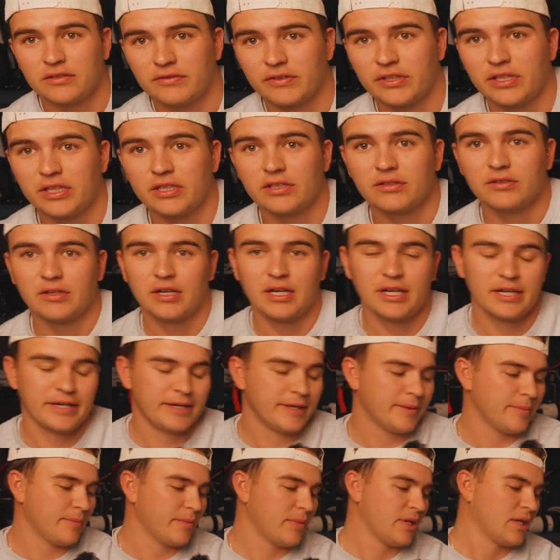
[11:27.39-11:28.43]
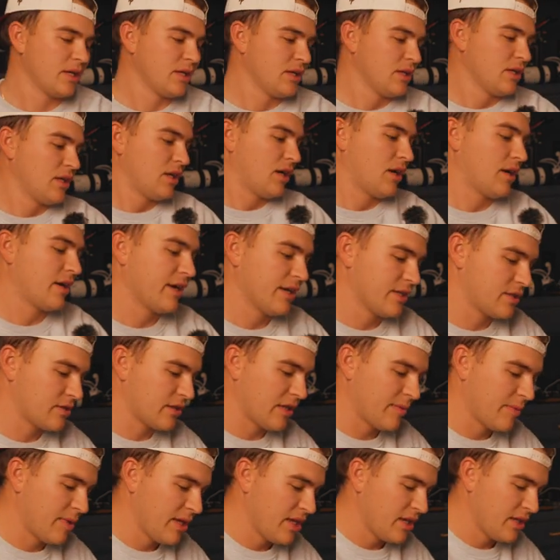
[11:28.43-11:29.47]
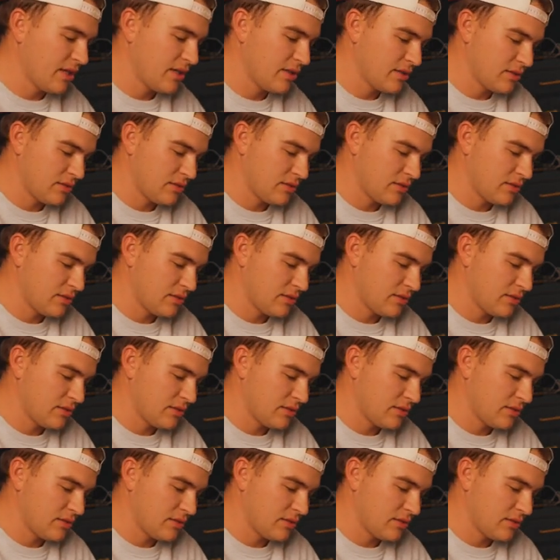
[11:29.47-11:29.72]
video. All right, so I made